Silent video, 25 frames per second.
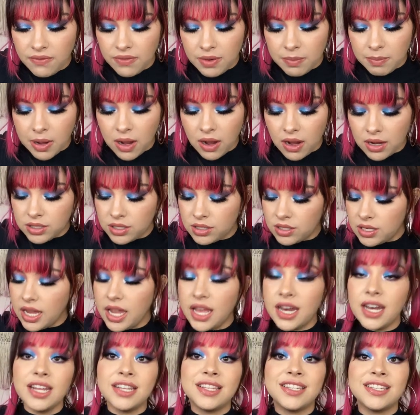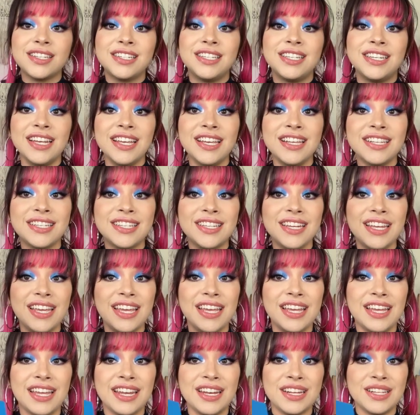a box, and it's
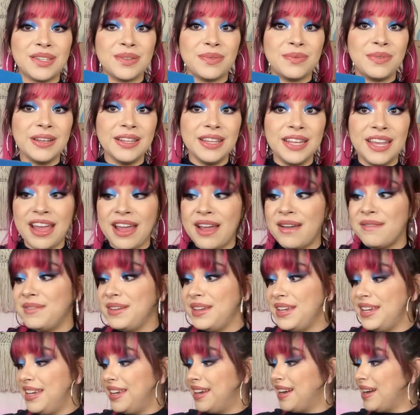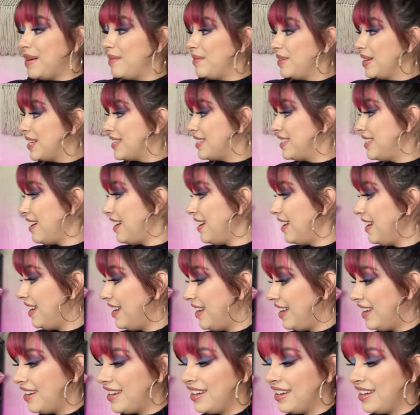Disney and it's really heavy. I'm excited.